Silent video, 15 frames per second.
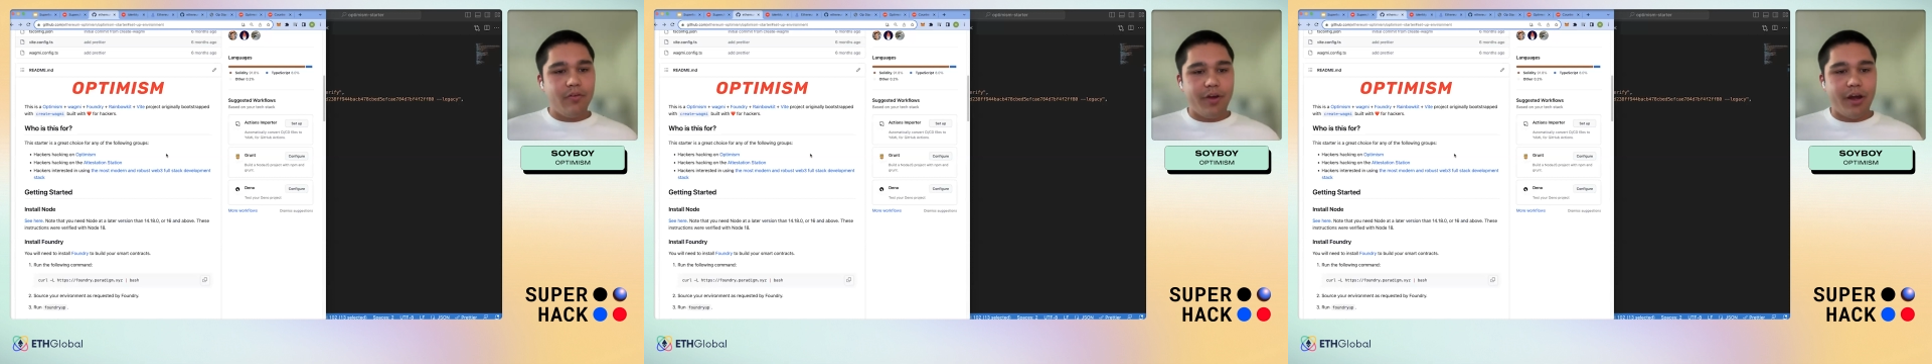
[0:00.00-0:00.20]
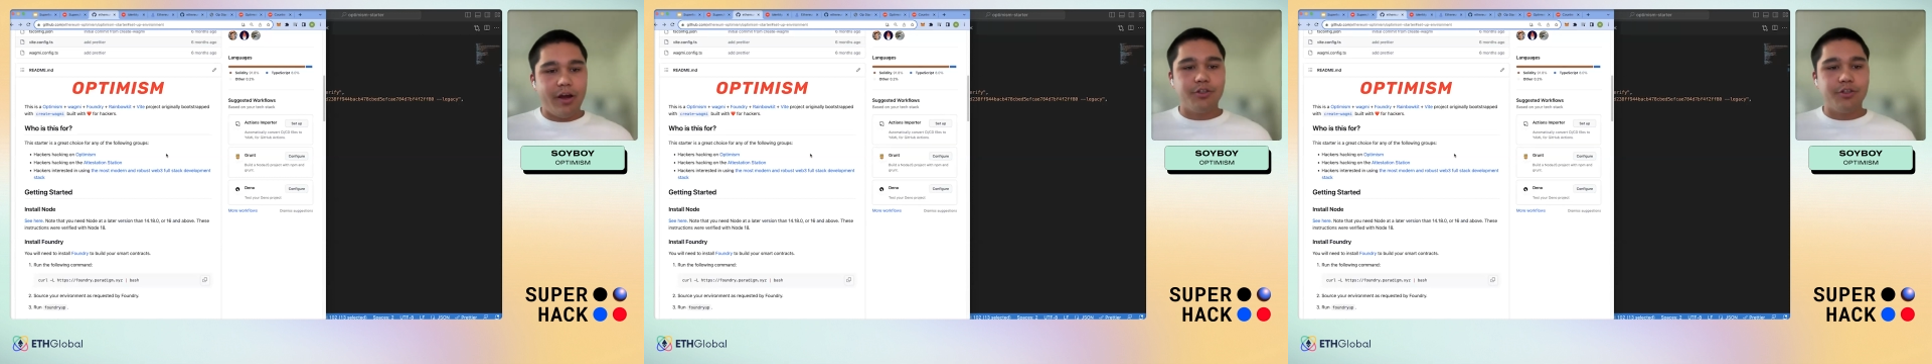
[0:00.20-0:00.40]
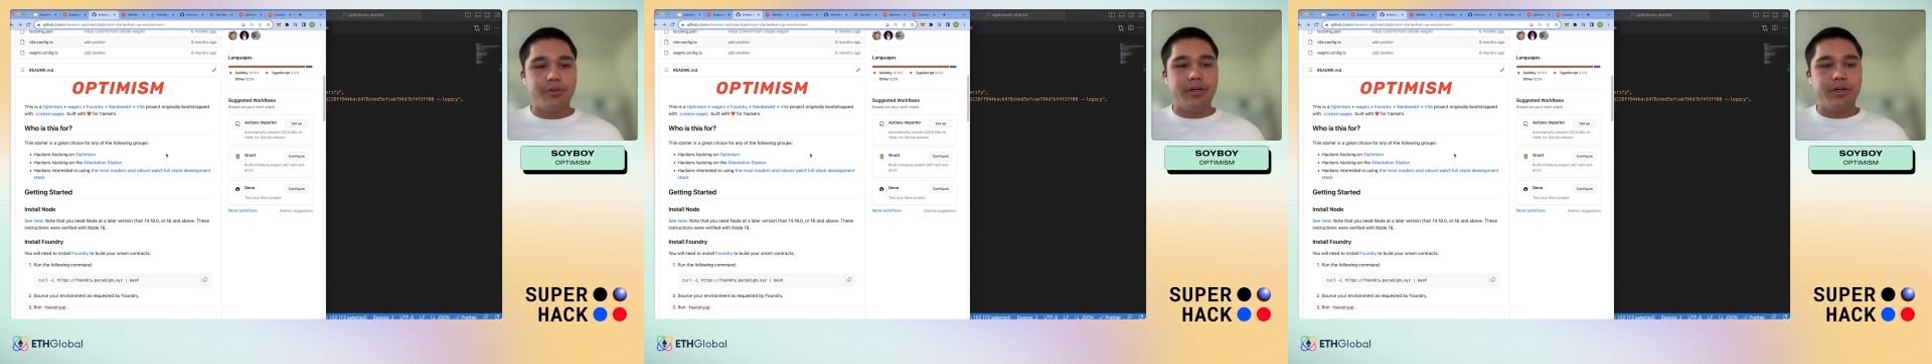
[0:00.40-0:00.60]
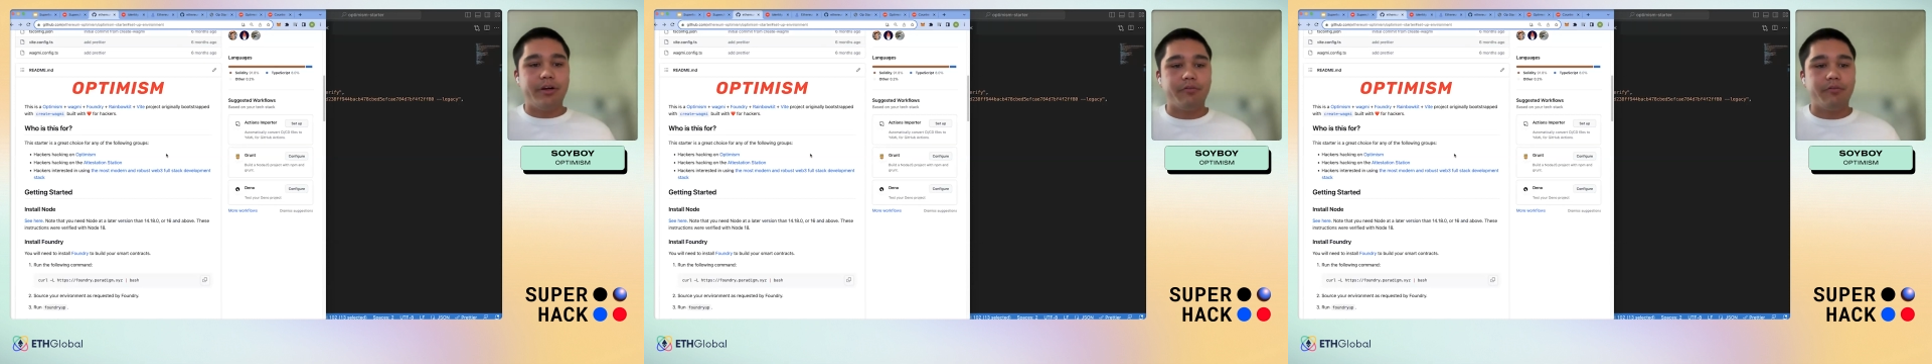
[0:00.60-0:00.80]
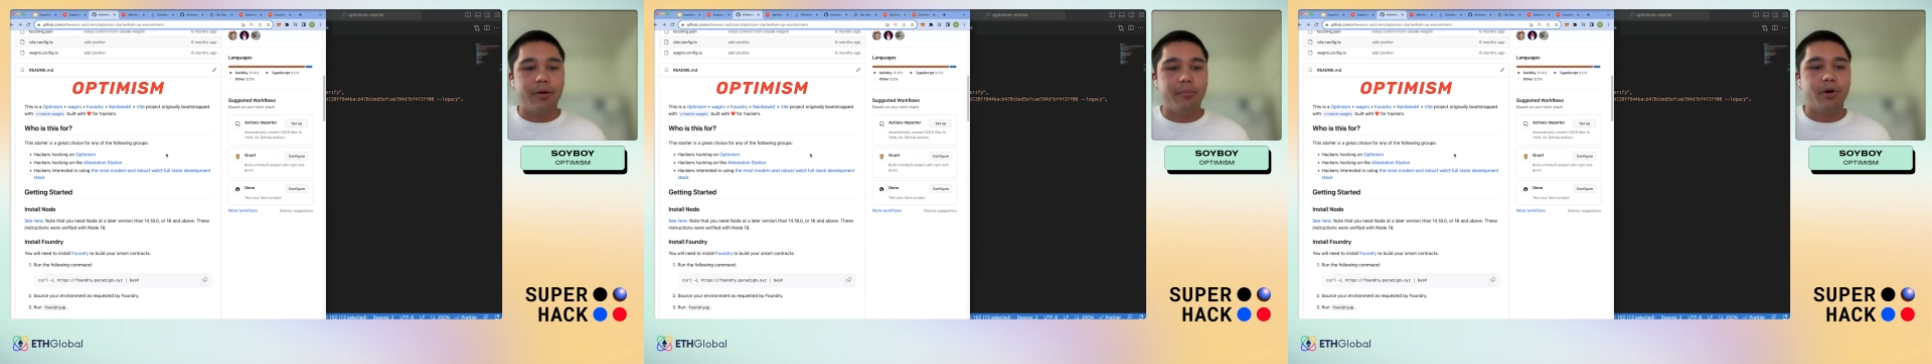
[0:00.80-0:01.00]
Foundry,
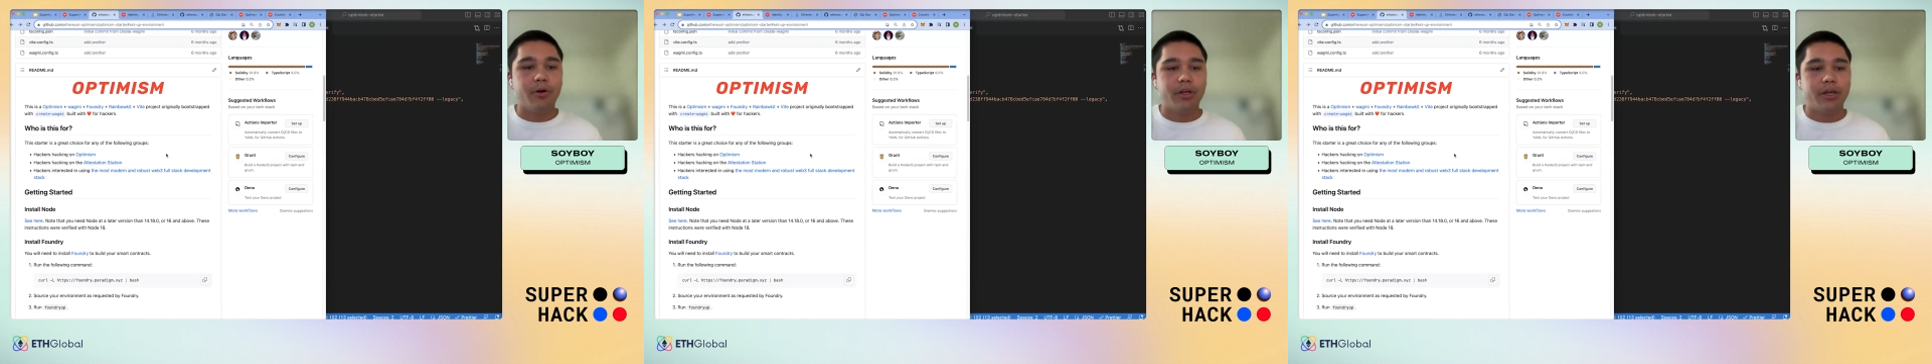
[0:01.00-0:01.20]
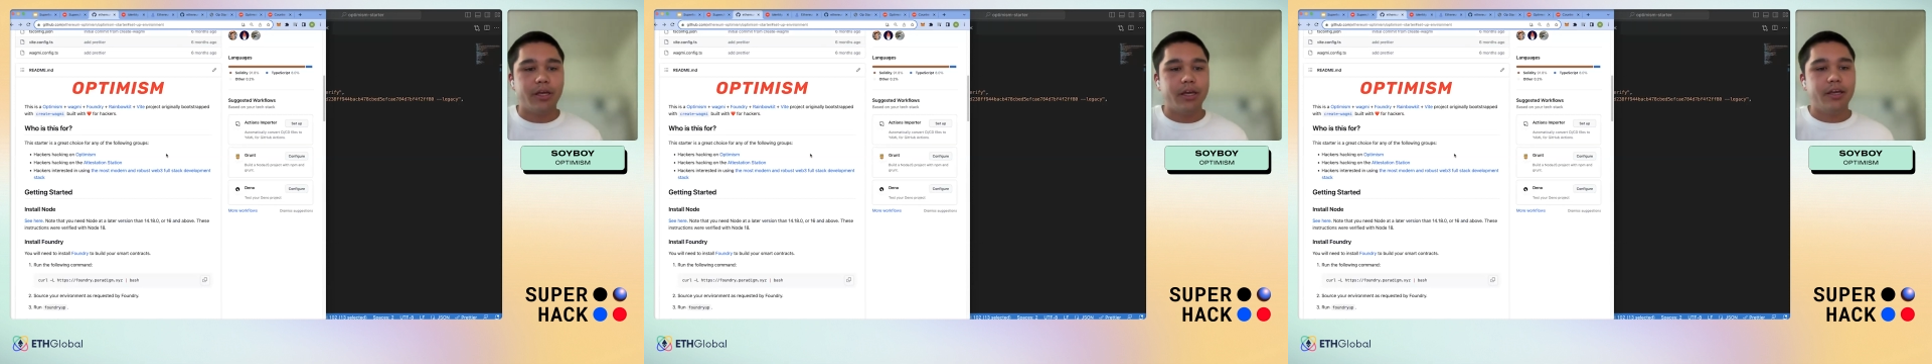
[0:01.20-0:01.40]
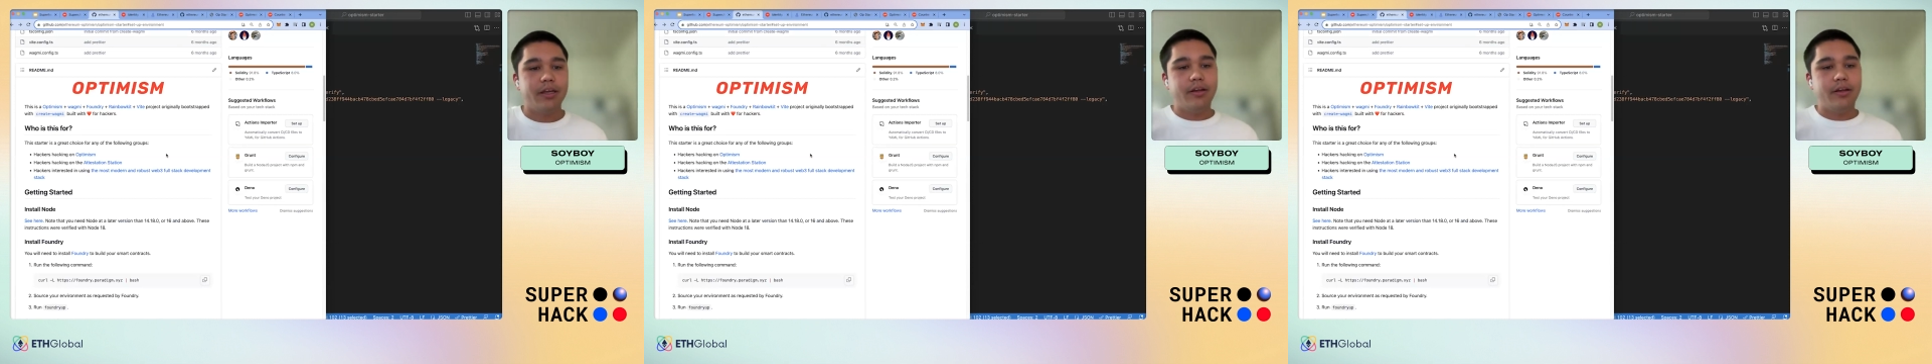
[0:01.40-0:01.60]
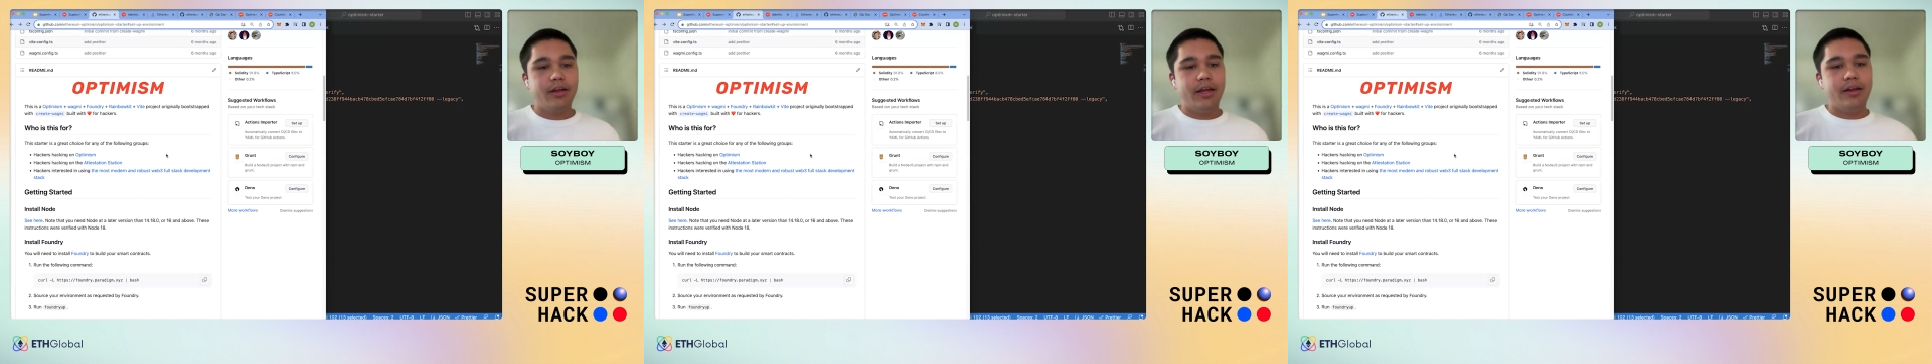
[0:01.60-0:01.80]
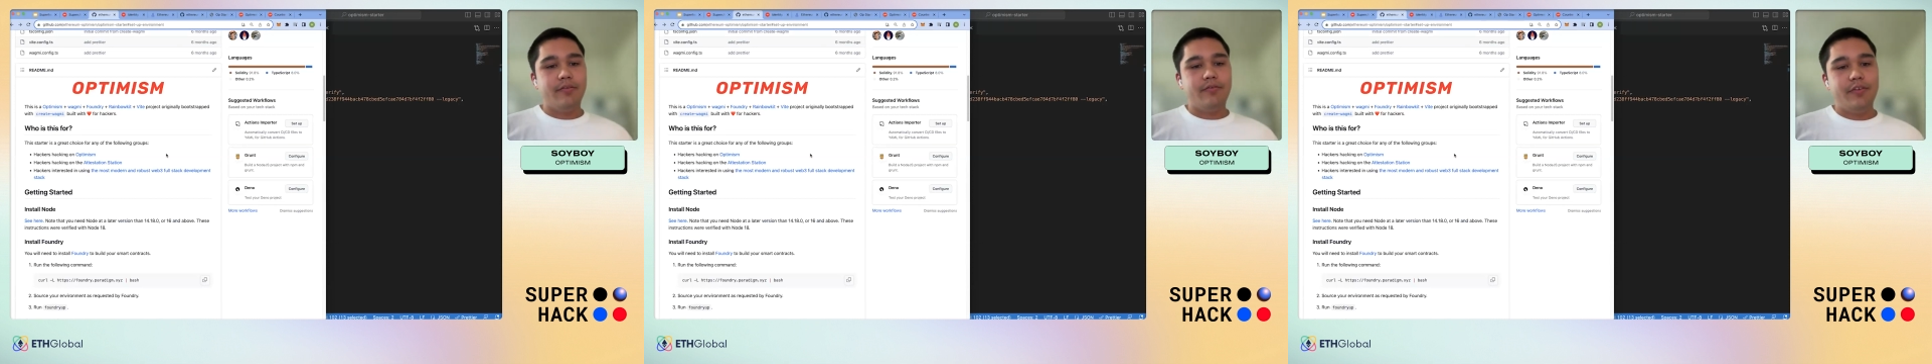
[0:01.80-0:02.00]
Rainbowkit,
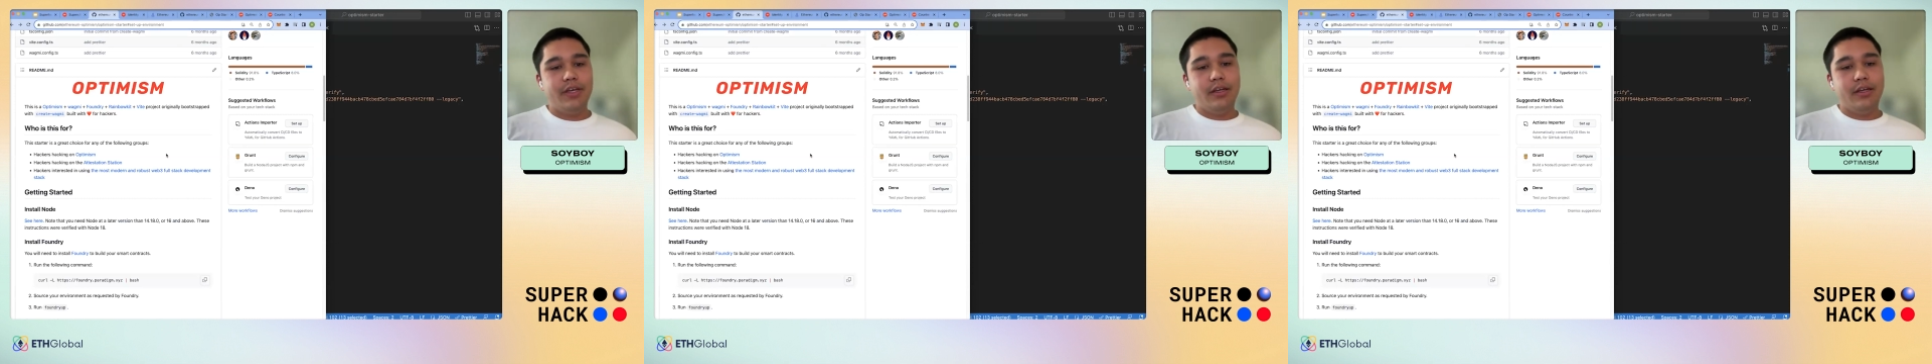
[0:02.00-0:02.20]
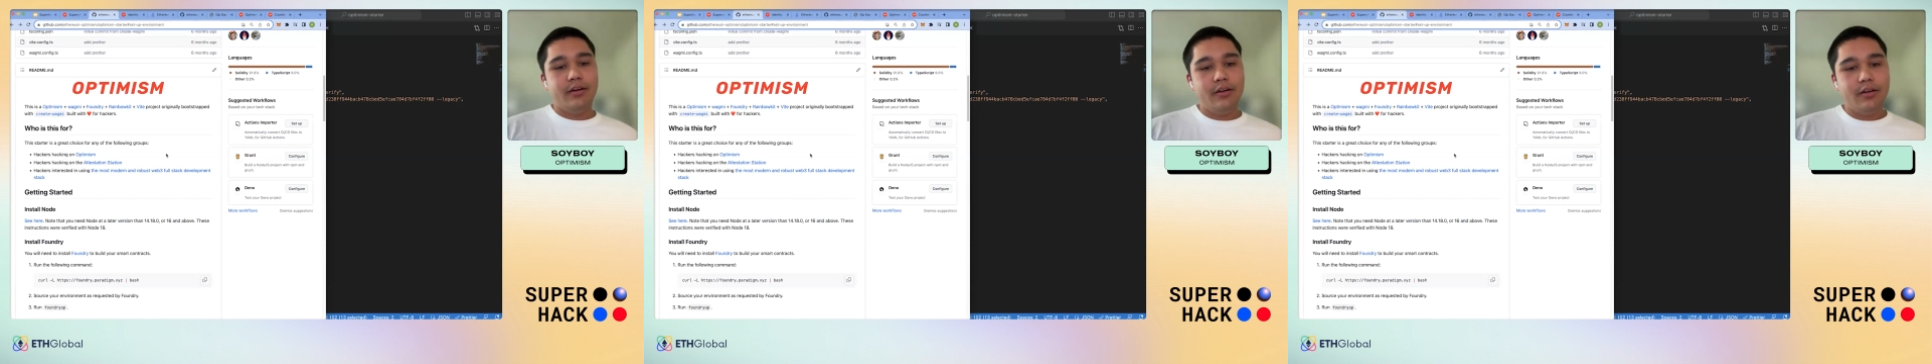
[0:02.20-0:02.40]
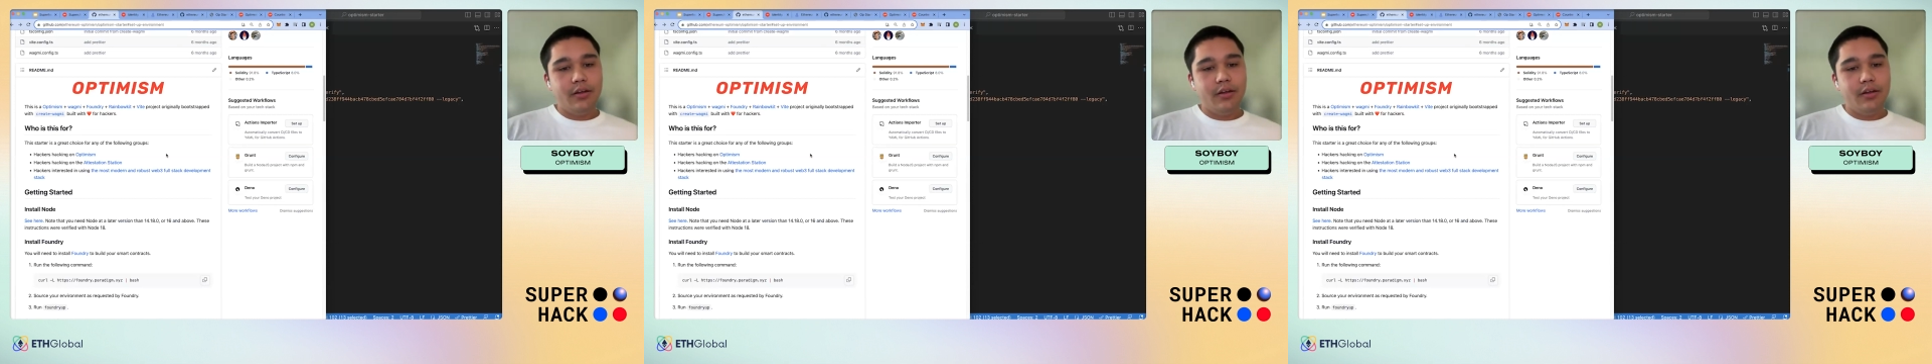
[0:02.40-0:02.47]
and Vite.